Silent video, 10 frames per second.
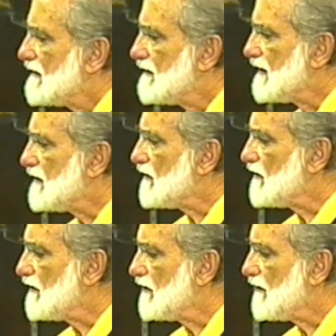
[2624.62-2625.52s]

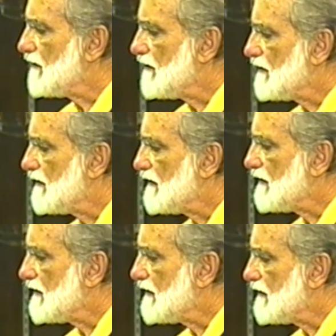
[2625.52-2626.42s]
Then
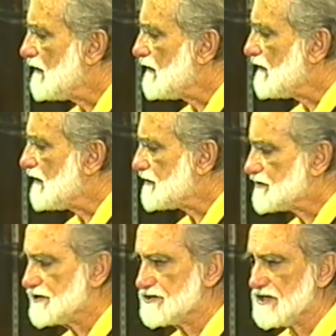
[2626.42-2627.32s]
that
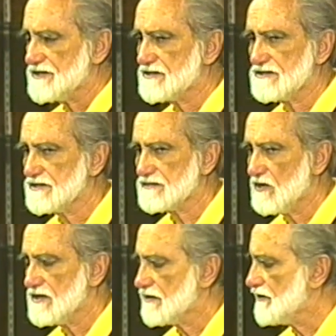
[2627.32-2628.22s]
suggests just
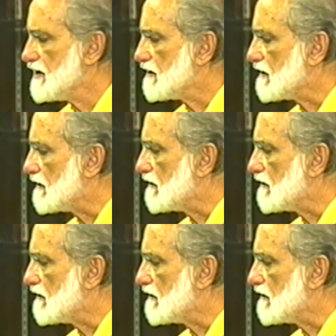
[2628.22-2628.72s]
one thing.